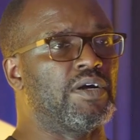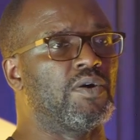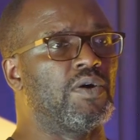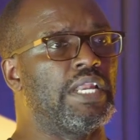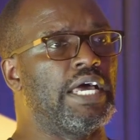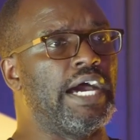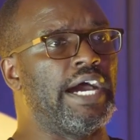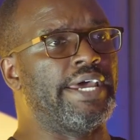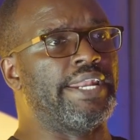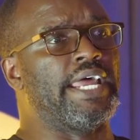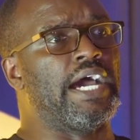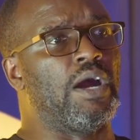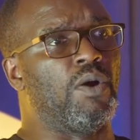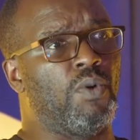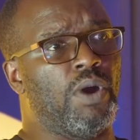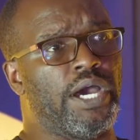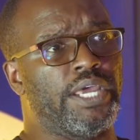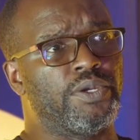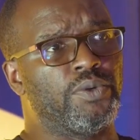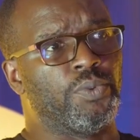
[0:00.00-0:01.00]
Magoola, an
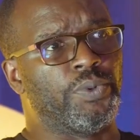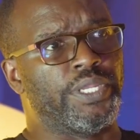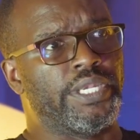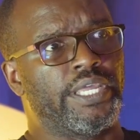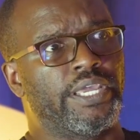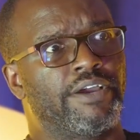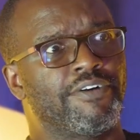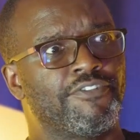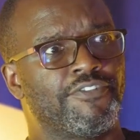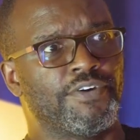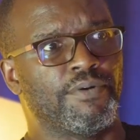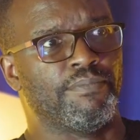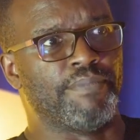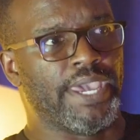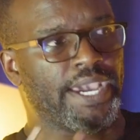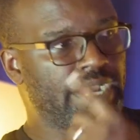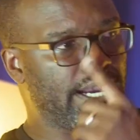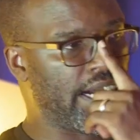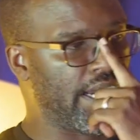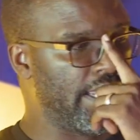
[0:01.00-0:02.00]
award-winning
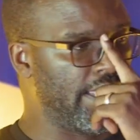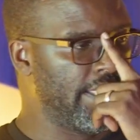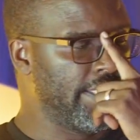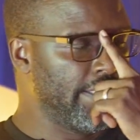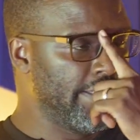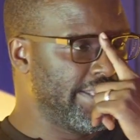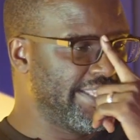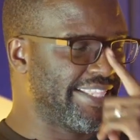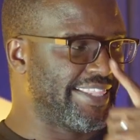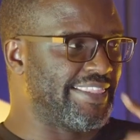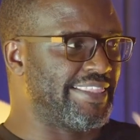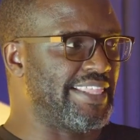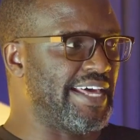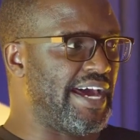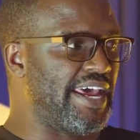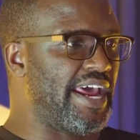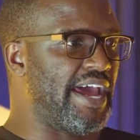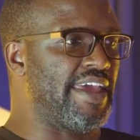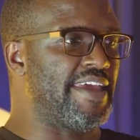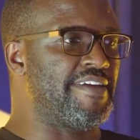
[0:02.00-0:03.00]
filmmaker,
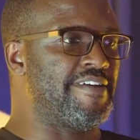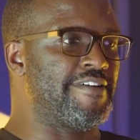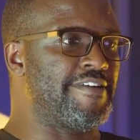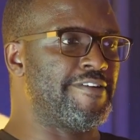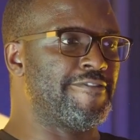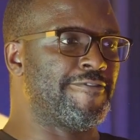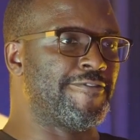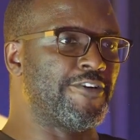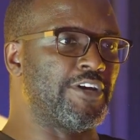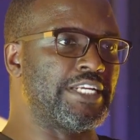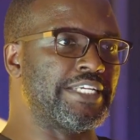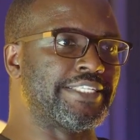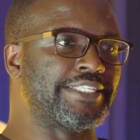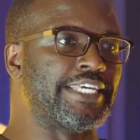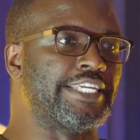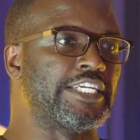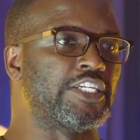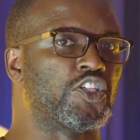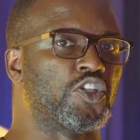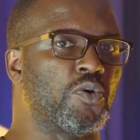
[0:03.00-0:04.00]
that if you're
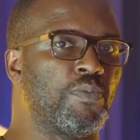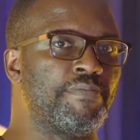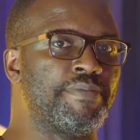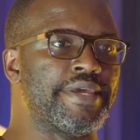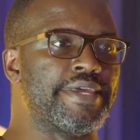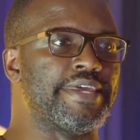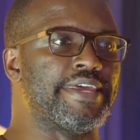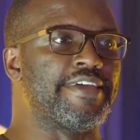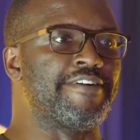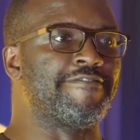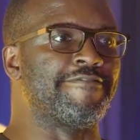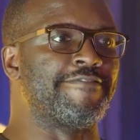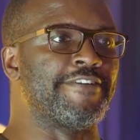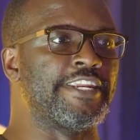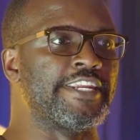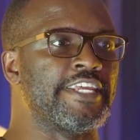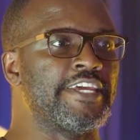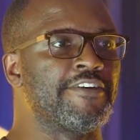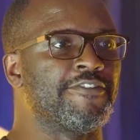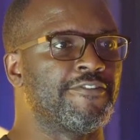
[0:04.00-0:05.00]
listening to me, even